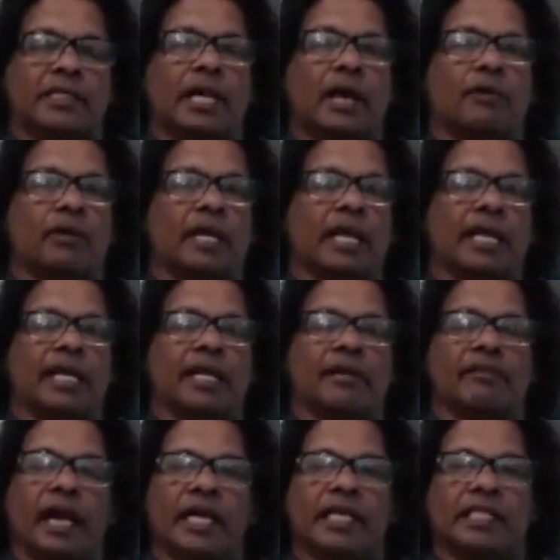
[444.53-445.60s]
Now you need
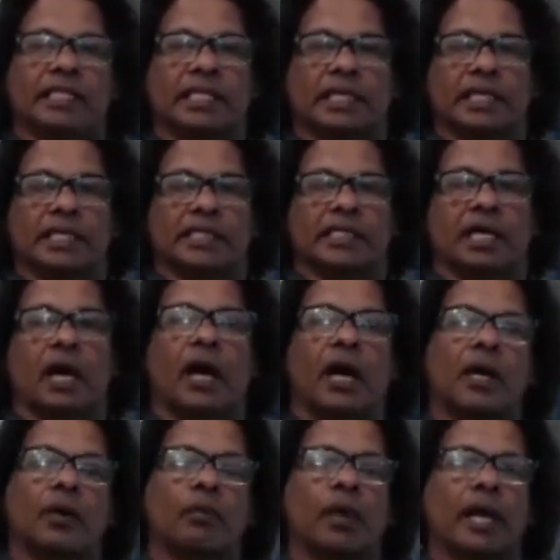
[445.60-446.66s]
devices,
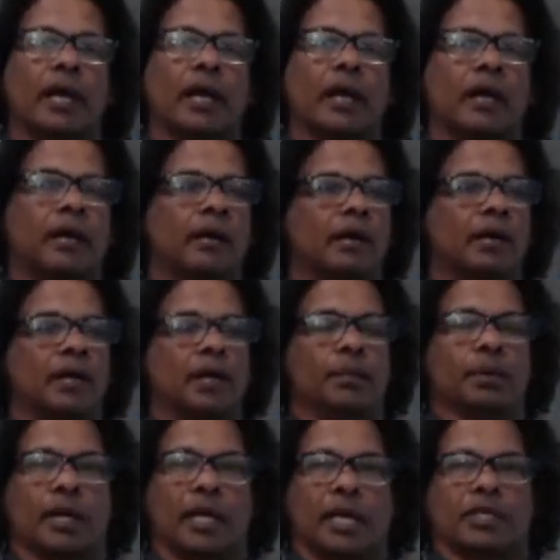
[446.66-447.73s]
hardware,
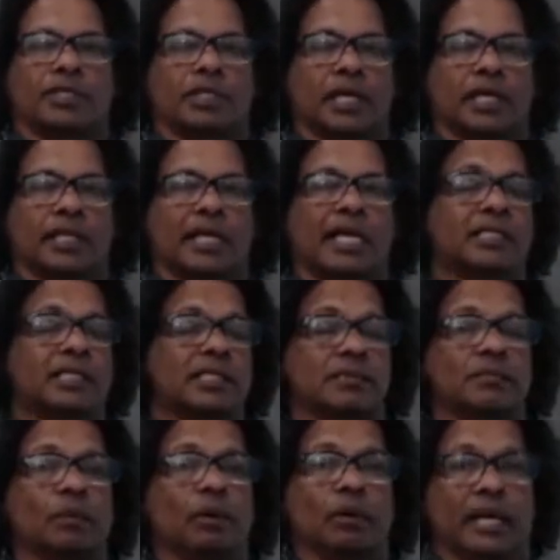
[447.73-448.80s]
production. That's
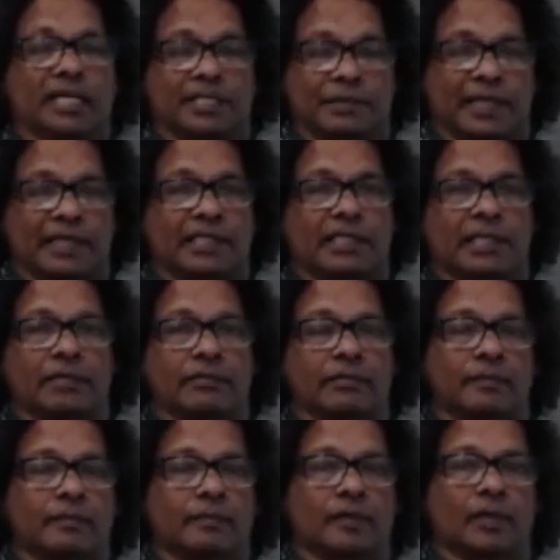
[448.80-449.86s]
more expensive,
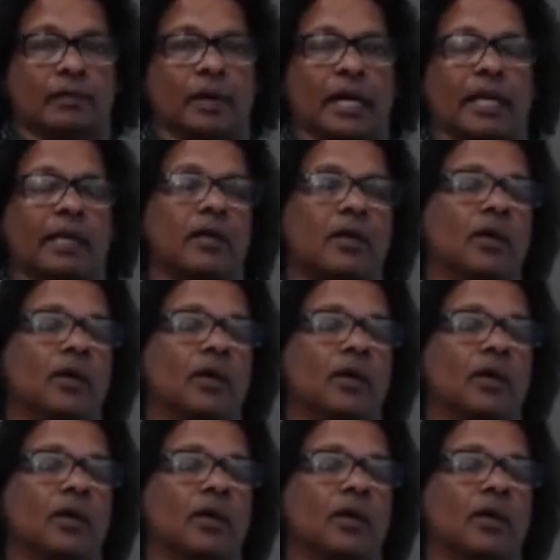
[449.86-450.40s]
right?